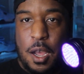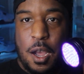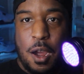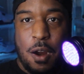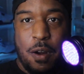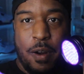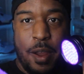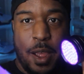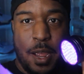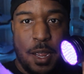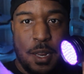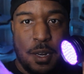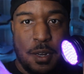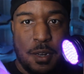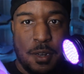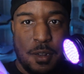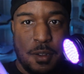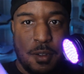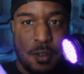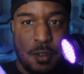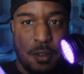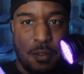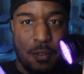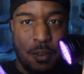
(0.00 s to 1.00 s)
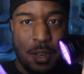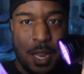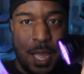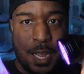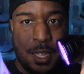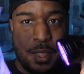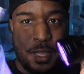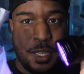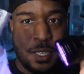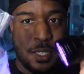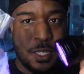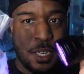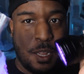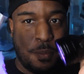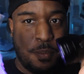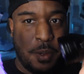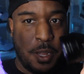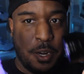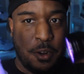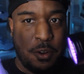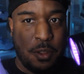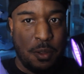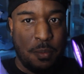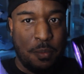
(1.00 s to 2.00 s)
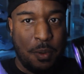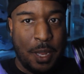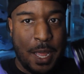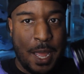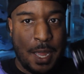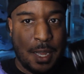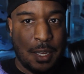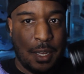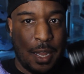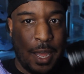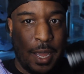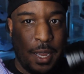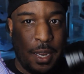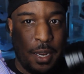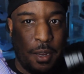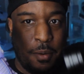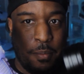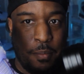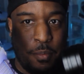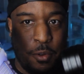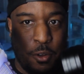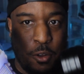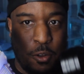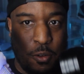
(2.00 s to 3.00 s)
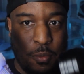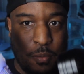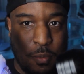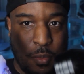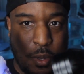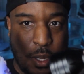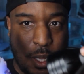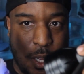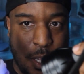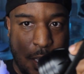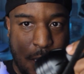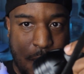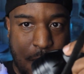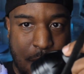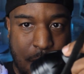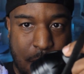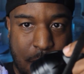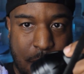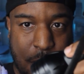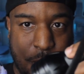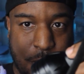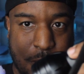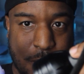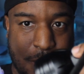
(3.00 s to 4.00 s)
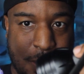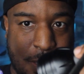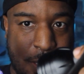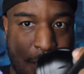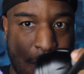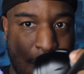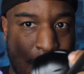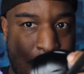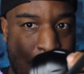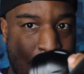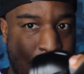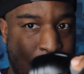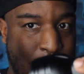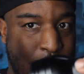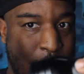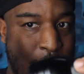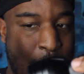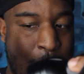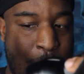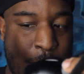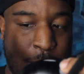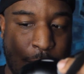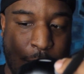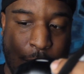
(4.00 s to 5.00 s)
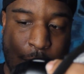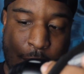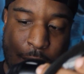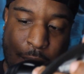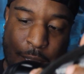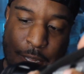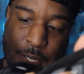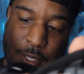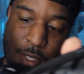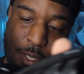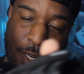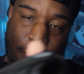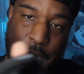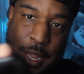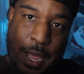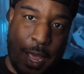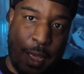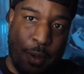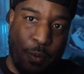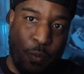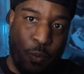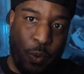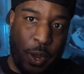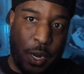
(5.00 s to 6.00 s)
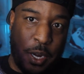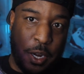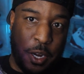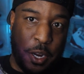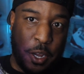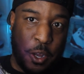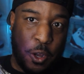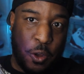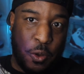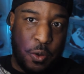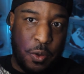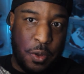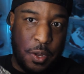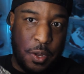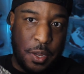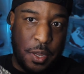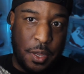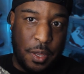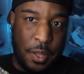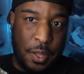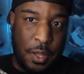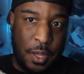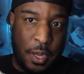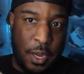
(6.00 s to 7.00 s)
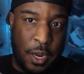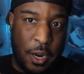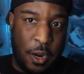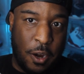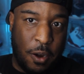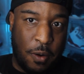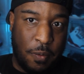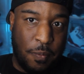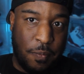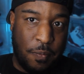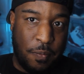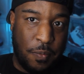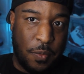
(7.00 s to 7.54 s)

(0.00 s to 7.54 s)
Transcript: All right, light these up under the black light and boom. You can see a lot of the guidelines in that window there.